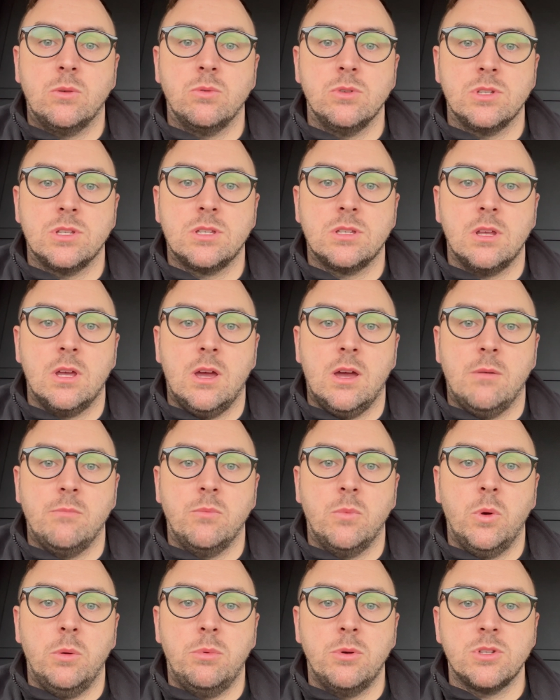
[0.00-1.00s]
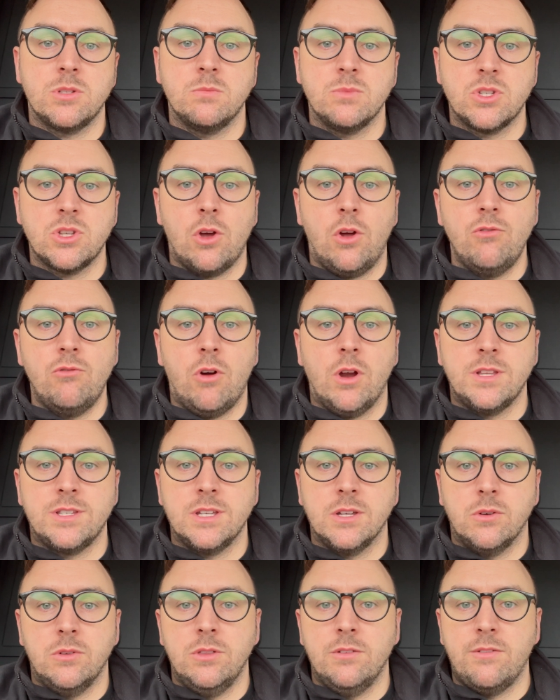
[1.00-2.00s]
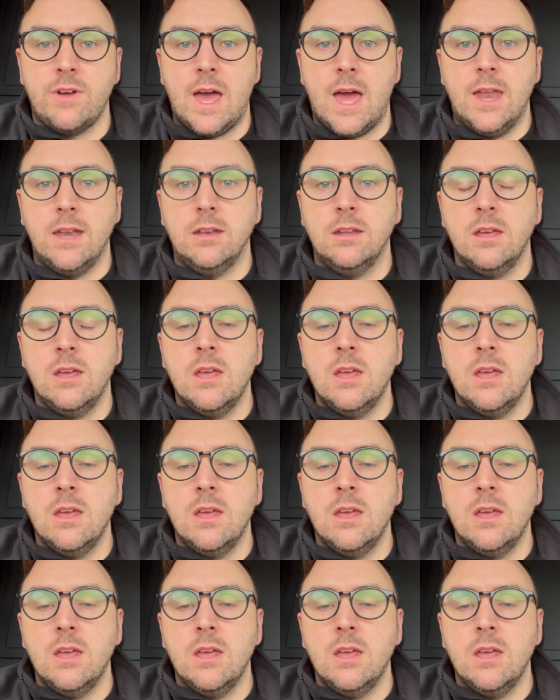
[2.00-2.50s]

was we put some sign writing on the van.